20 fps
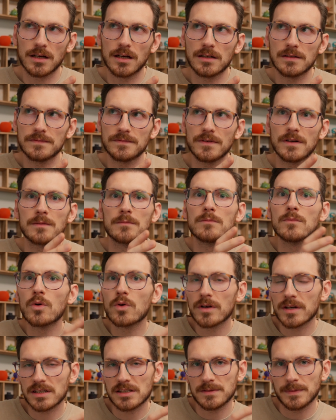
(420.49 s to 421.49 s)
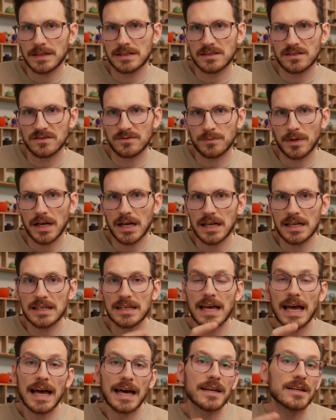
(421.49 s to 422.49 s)
of a more expensive pot
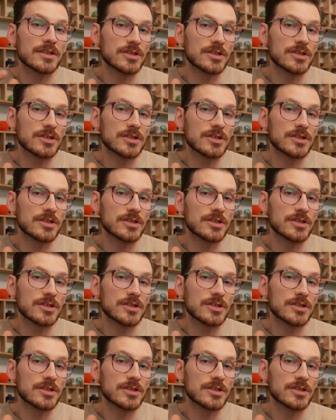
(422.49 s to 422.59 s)
at a